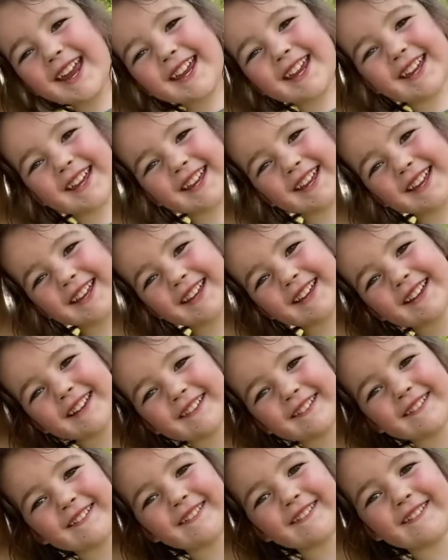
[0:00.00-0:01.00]
Yep. What are
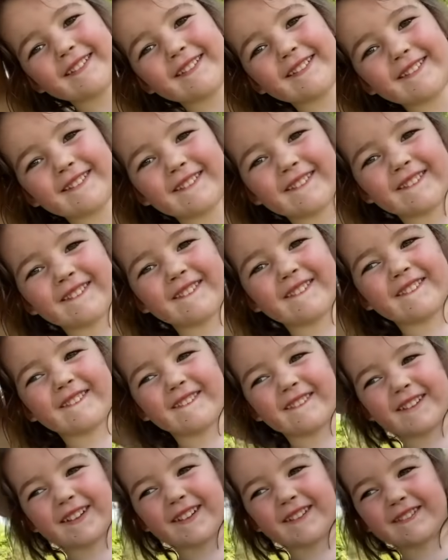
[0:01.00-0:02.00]
we doing?
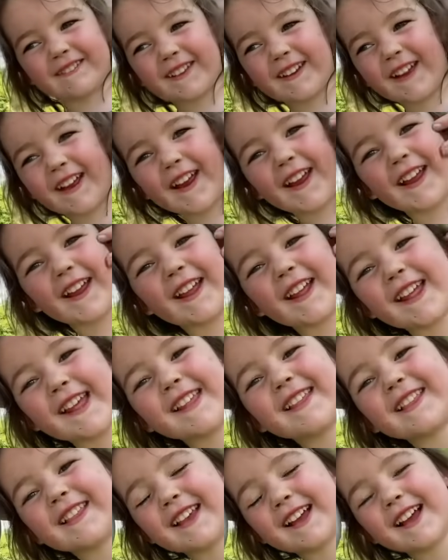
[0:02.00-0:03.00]
We're playing
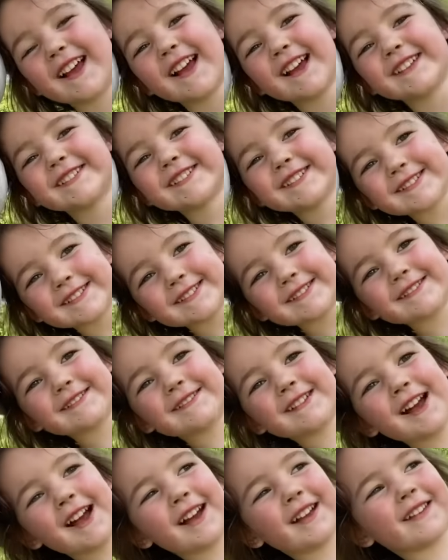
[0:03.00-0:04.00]
in the,
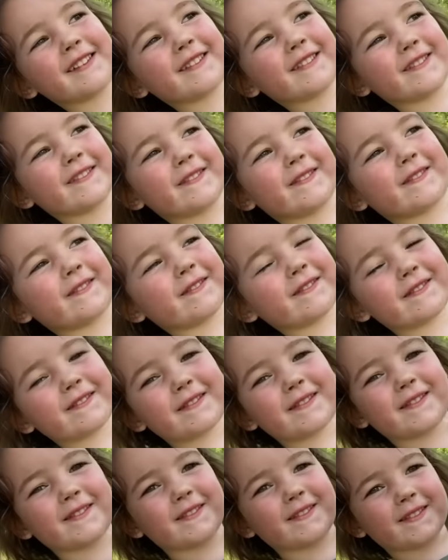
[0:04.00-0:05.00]
um,
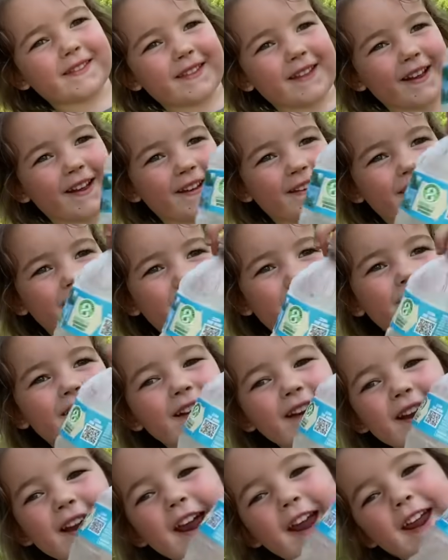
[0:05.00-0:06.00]

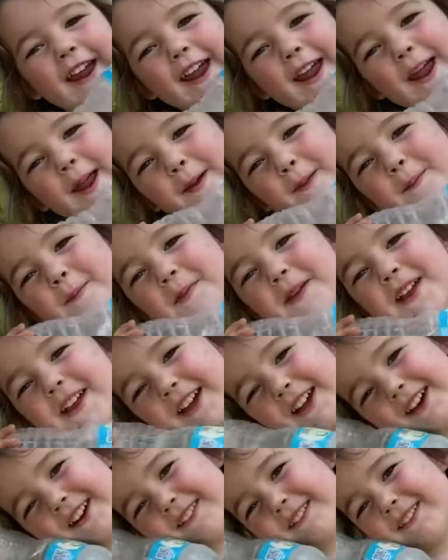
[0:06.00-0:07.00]
the
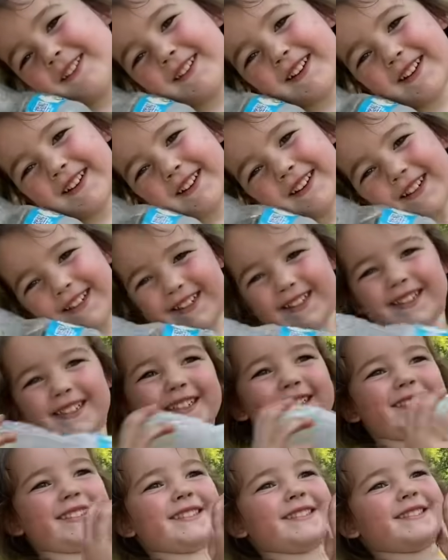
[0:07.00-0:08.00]
bear. Yeah. Is
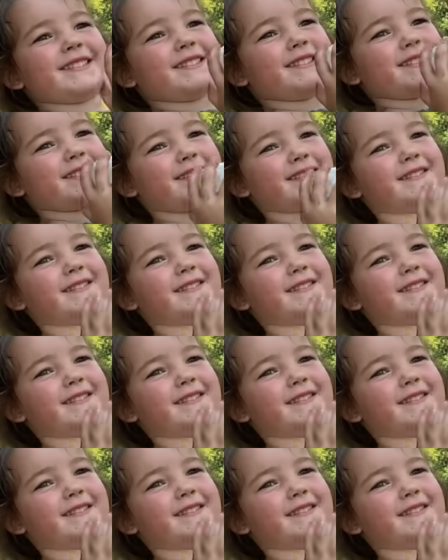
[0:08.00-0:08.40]
it so fun?